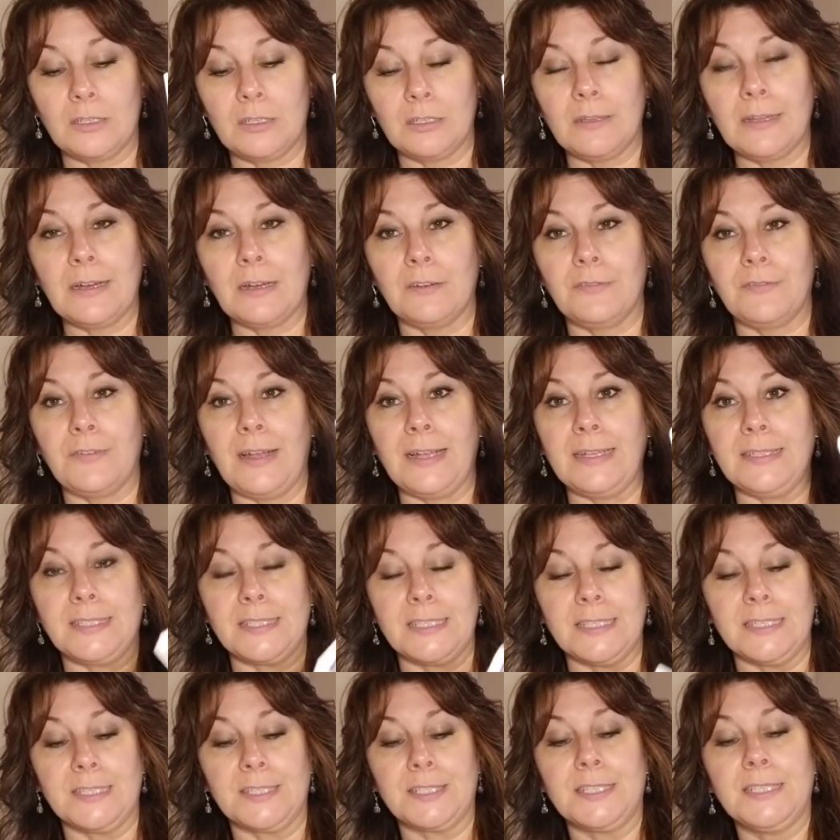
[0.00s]
clarifies
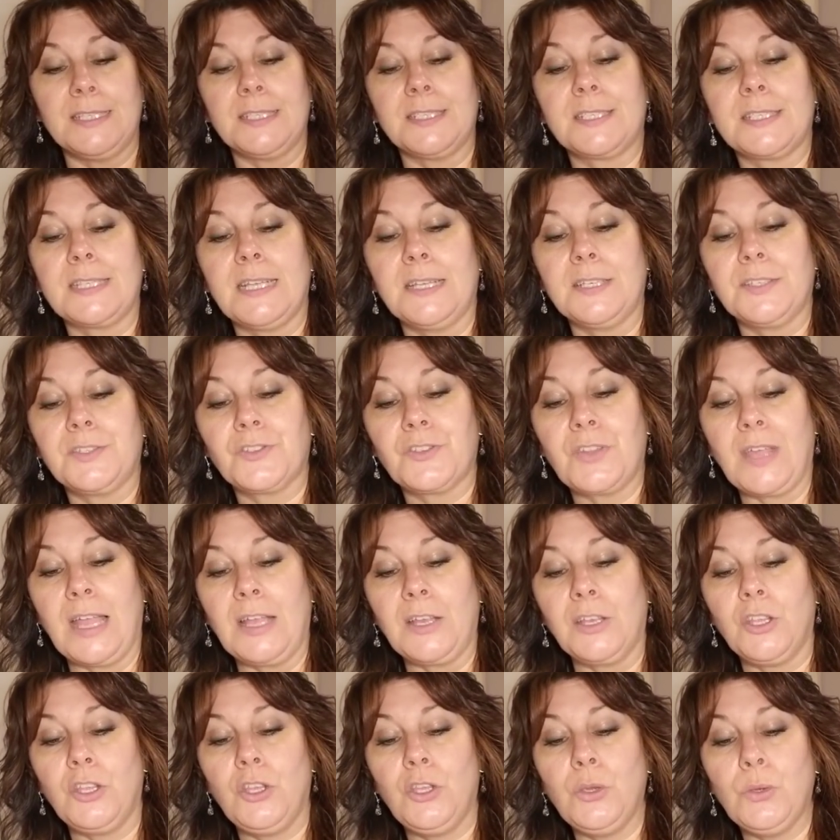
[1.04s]
this and says
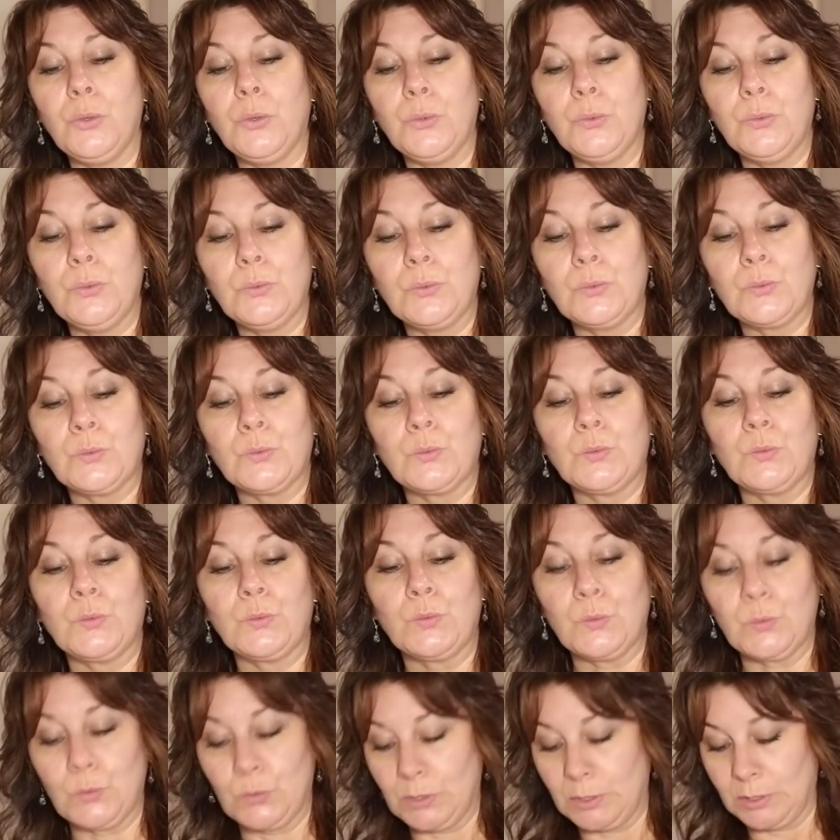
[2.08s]
that you
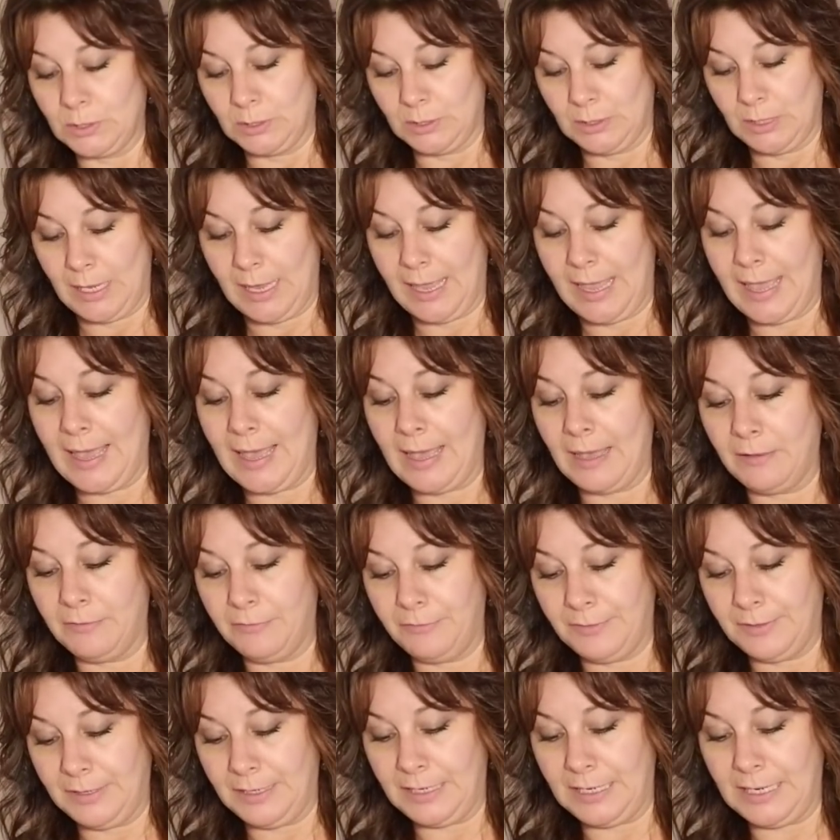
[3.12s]
have,
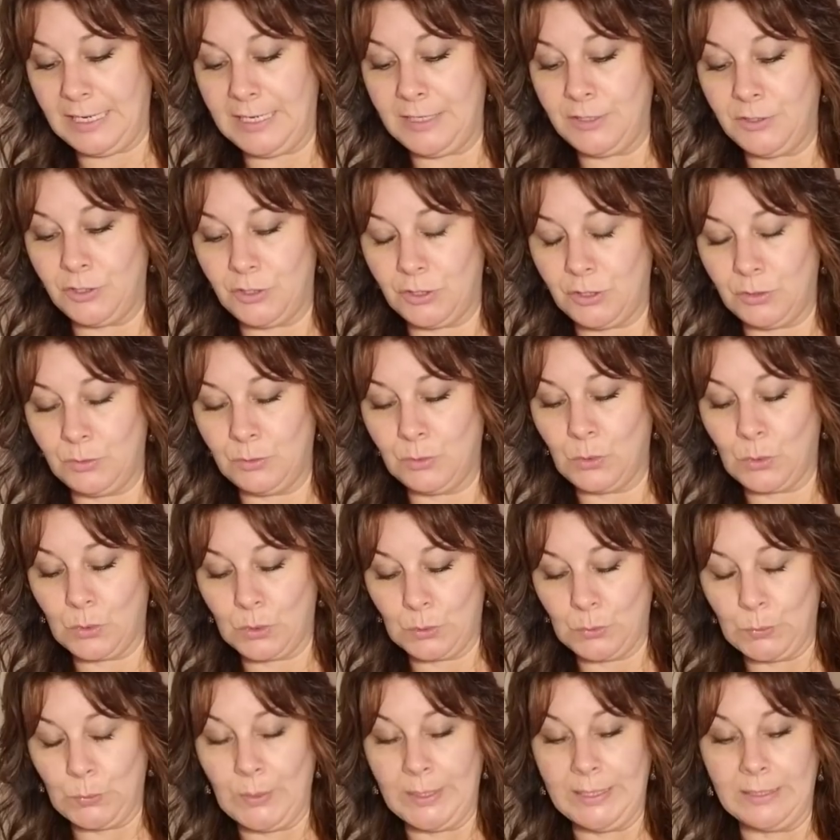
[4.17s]
need to, or
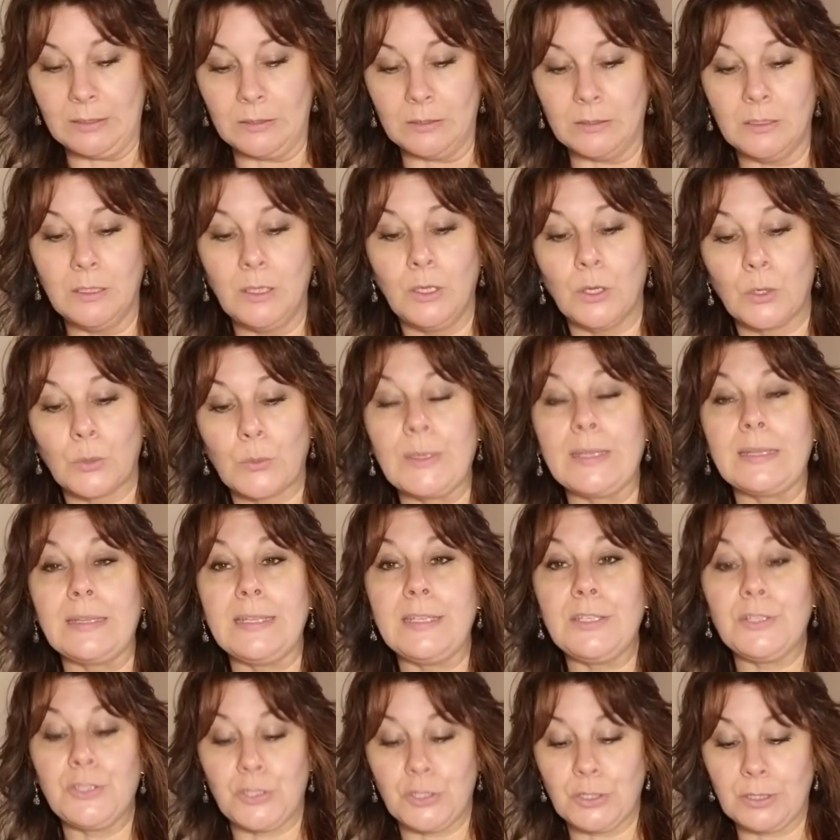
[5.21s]
will
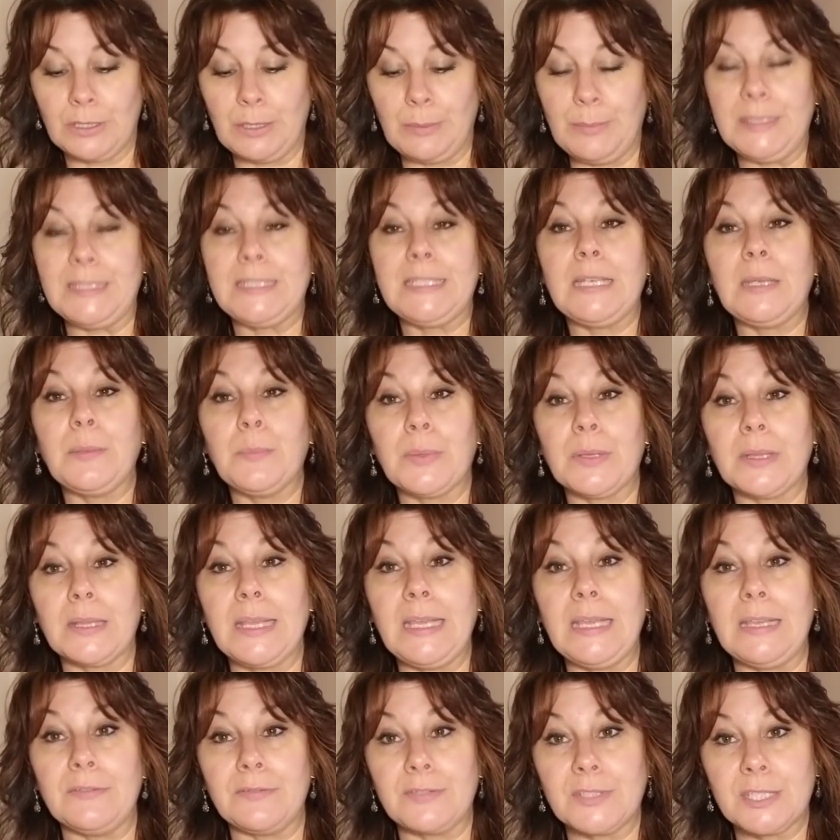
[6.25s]
release your limiting
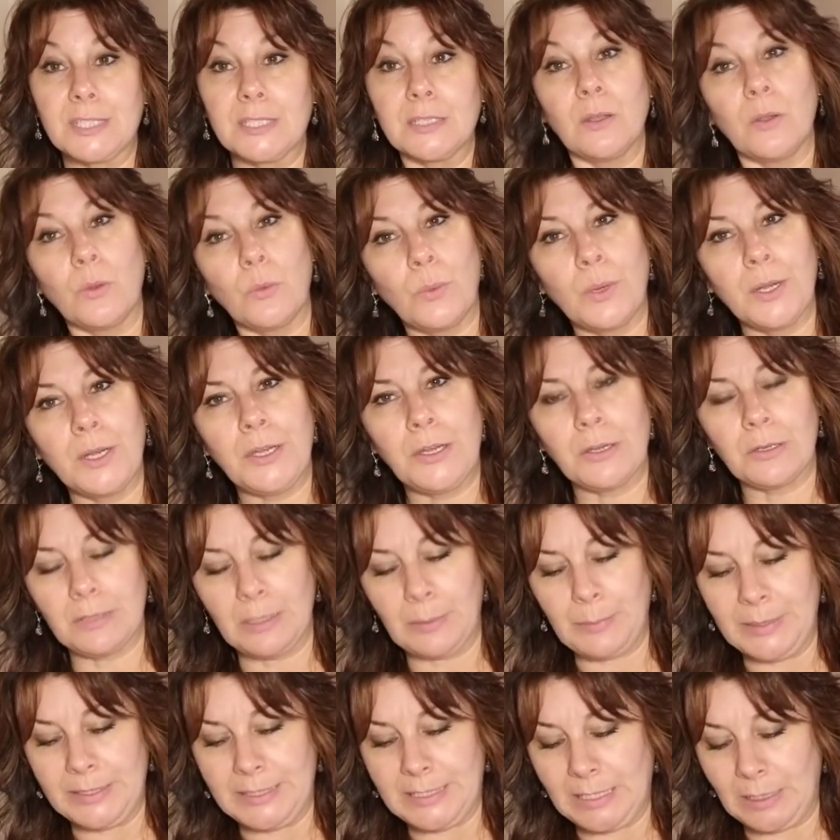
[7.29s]
beliefs. What are your
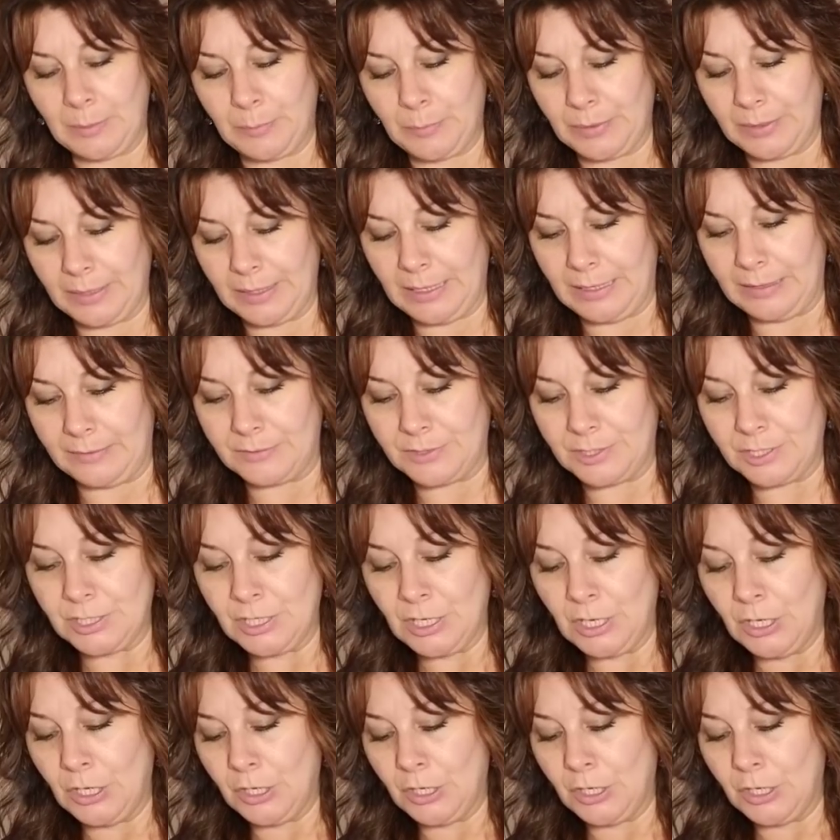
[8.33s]
limiting beliefs?